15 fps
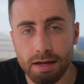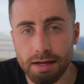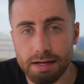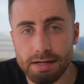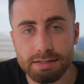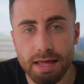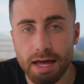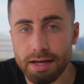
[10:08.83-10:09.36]

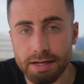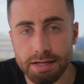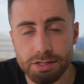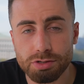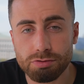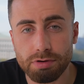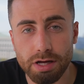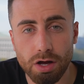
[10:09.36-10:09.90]
Is there a
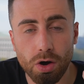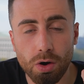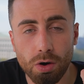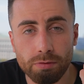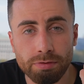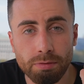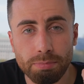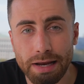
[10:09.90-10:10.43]
history of
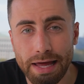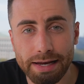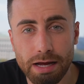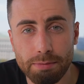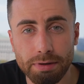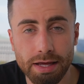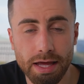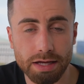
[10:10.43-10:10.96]
planning
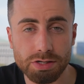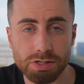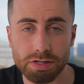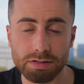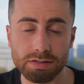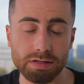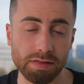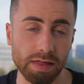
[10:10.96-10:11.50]

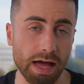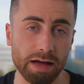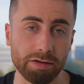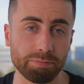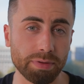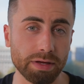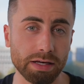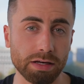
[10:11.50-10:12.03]
applications that have
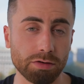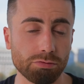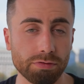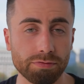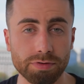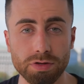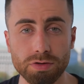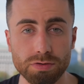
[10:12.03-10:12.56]
been
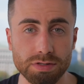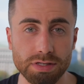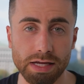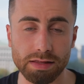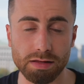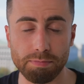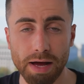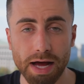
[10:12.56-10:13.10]
refused in
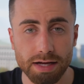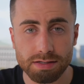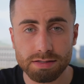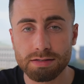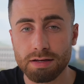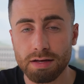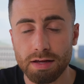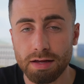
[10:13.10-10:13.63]
the past?